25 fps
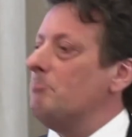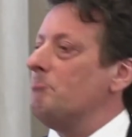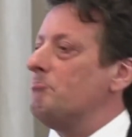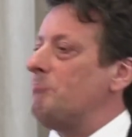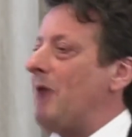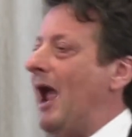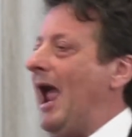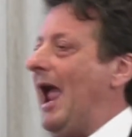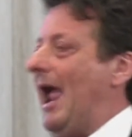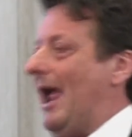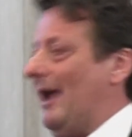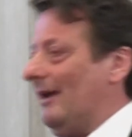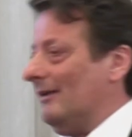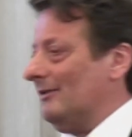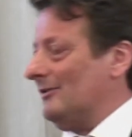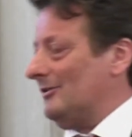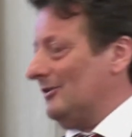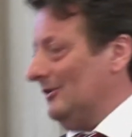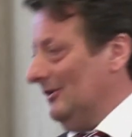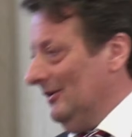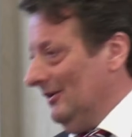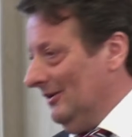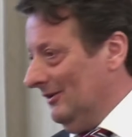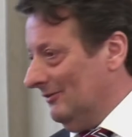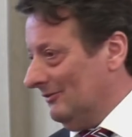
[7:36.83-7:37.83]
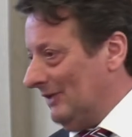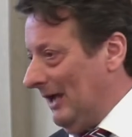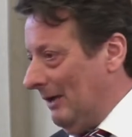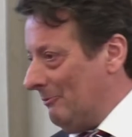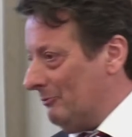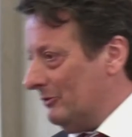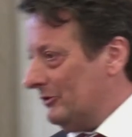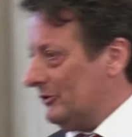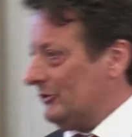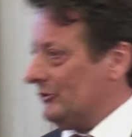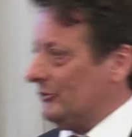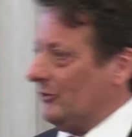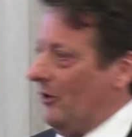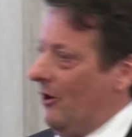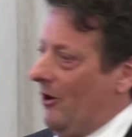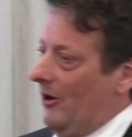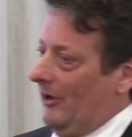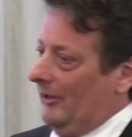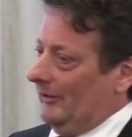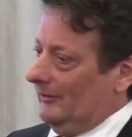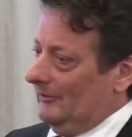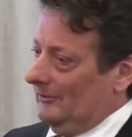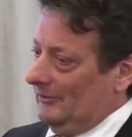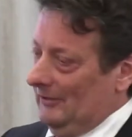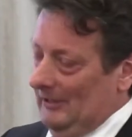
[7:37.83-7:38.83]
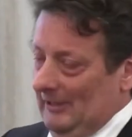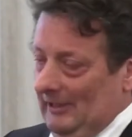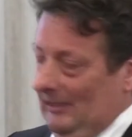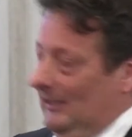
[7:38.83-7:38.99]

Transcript: Pact that was signed.